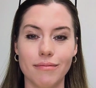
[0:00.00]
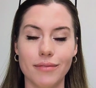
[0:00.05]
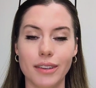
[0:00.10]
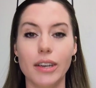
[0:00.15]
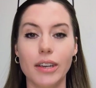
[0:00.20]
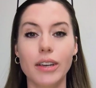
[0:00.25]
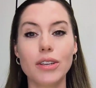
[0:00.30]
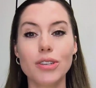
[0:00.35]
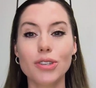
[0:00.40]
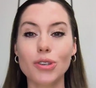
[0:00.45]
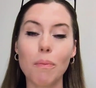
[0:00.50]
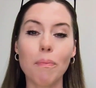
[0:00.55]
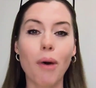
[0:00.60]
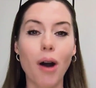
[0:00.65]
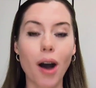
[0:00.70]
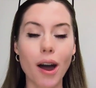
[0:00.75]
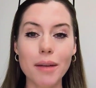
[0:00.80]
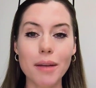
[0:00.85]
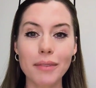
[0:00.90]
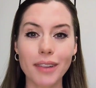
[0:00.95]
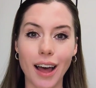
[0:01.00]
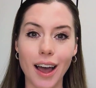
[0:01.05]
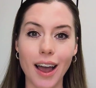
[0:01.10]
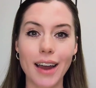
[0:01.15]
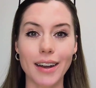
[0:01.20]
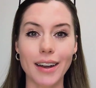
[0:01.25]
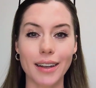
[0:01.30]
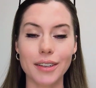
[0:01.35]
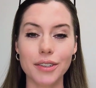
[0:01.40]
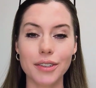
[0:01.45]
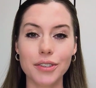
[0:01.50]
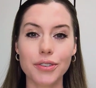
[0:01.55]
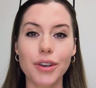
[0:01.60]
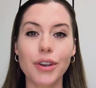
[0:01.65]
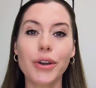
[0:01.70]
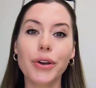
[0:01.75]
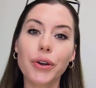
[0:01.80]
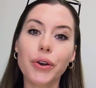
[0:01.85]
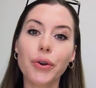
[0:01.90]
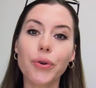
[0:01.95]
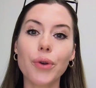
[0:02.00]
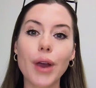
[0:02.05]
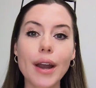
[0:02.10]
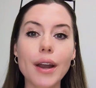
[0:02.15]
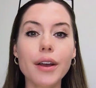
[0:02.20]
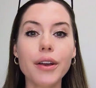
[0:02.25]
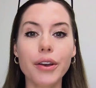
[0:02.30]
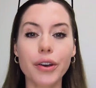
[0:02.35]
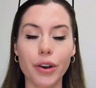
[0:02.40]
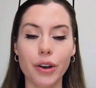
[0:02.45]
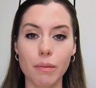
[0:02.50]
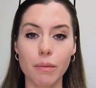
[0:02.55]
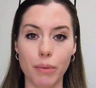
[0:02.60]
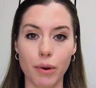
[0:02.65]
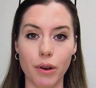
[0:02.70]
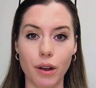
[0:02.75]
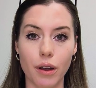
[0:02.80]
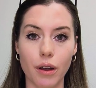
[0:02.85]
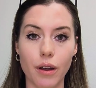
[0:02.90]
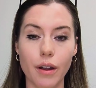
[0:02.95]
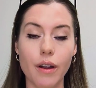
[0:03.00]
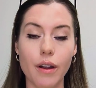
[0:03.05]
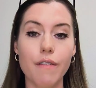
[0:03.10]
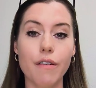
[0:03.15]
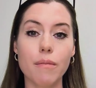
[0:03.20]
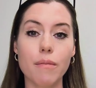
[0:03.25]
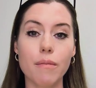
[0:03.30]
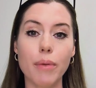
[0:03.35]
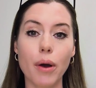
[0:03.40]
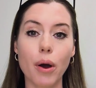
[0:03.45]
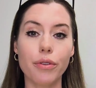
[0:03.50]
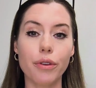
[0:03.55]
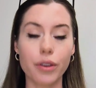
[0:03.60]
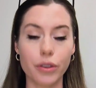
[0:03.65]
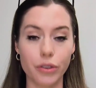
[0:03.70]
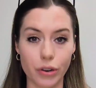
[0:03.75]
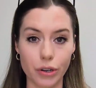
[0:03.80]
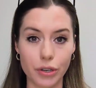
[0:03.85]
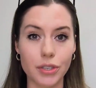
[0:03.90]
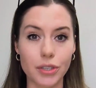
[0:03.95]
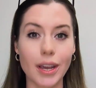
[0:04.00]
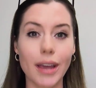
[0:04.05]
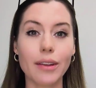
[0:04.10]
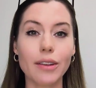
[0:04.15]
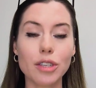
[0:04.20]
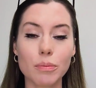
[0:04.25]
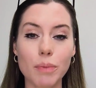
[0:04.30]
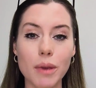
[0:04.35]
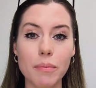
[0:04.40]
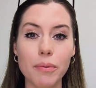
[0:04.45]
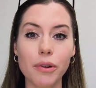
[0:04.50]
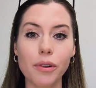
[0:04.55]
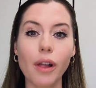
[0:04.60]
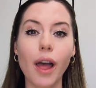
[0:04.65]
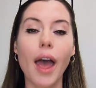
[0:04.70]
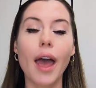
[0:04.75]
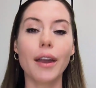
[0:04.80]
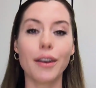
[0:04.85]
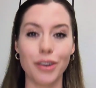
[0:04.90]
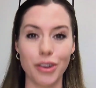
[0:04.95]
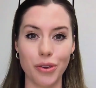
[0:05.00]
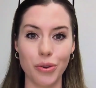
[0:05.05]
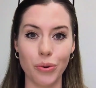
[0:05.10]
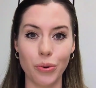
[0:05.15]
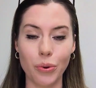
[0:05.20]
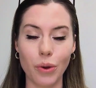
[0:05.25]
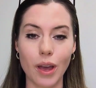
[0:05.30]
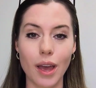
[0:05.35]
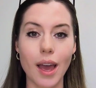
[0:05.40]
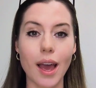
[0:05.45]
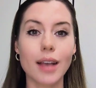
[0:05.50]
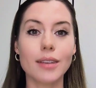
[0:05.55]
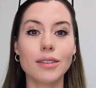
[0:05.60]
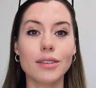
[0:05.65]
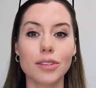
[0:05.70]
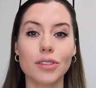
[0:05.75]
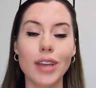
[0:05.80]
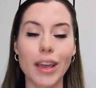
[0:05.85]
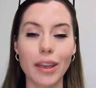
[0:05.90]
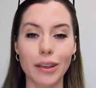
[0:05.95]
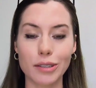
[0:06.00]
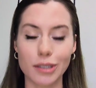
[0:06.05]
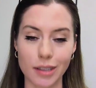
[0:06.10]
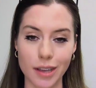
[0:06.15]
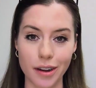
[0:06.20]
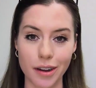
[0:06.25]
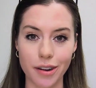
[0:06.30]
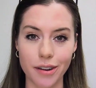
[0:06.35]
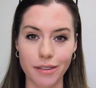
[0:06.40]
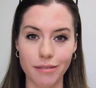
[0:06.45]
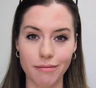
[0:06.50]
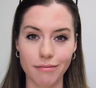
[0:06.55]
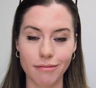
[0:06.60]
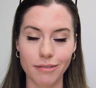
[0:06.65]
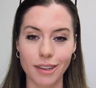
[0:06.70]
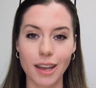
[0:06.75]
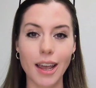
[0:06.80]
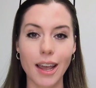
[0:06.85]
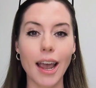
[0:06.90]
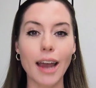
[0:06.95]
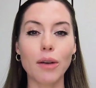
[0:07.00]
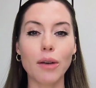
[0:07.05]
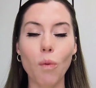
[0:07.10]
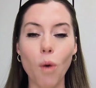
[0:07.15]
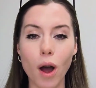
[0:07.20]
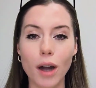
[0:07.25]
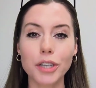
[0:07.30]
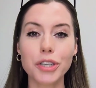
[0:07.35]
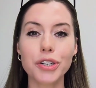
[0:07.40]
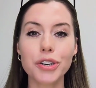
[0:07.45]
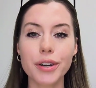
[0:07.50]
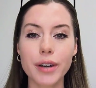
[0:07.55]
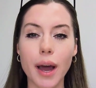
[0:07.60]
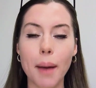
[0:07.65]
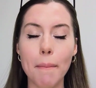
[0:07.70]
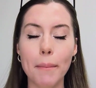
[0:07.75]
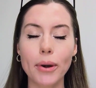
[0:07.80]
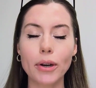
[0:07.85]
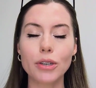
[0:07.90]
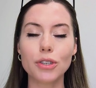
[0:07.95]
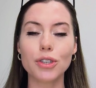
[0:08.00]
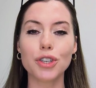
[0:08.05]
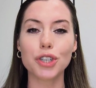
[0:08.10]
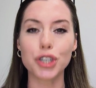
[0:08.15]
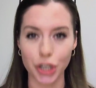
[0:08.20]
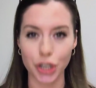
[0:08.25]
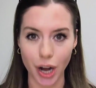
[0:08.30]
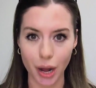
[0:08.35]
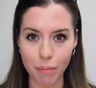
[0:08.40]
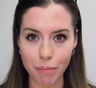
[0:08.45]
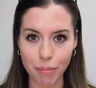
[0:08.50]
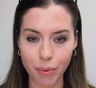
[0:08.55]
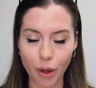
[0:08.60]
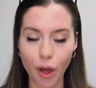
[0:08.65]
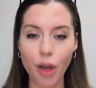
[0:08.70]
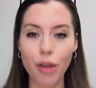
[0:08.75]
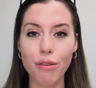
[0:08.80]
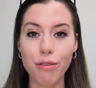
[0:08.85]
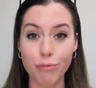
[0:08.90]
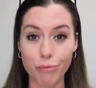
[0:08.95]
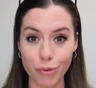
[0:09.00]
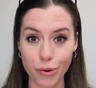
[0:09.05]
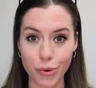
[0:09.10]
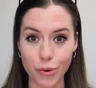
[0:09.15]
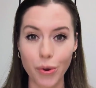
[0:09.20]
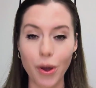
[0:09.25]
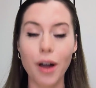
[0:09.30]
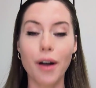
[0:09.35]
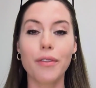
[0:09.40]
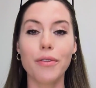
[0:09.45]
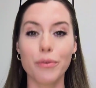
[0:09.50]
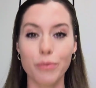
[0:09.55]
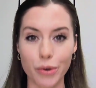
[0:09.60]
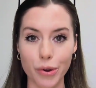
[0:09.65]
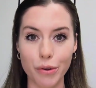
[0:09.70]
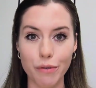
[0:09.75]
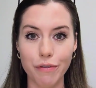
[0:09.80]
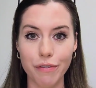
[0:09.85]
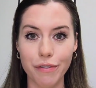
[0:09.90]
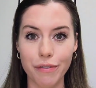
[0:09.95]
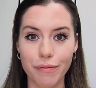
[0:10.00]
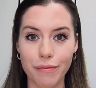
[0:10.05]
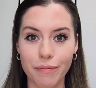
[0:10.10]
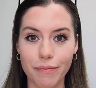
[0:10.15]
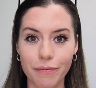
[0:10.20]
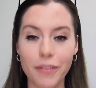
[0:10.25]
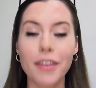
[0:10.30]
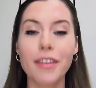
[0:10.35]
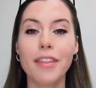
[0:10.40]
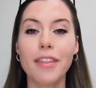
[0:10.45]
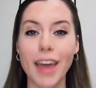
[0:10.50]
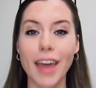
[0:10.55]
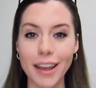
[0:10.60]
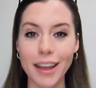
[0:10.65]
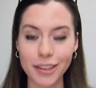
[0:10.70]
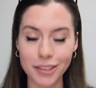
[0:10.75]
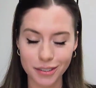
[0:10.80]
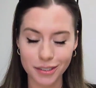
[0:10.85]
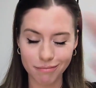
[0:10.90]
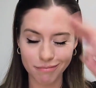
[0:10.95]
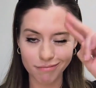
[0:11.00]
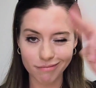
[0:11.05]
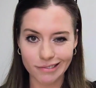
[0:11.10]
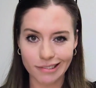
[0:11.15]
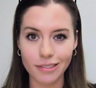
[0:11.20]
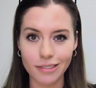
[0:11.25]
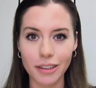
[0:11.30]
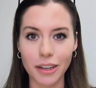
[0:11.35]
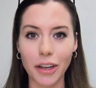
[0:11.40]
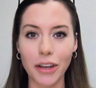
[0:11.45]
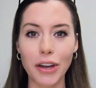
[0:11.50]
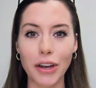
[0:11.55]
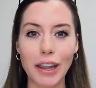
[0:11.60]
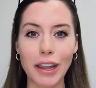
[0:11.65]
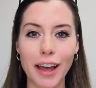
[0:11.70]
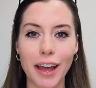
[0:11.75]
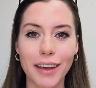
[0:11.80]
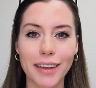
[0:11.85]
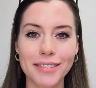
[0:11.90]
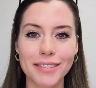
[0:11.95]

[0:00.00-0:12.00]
So bottom line is, create a cookbook for both your salespeople and you as a sales leader, and watch your numbers jump through the roof. Thanks. Good luck.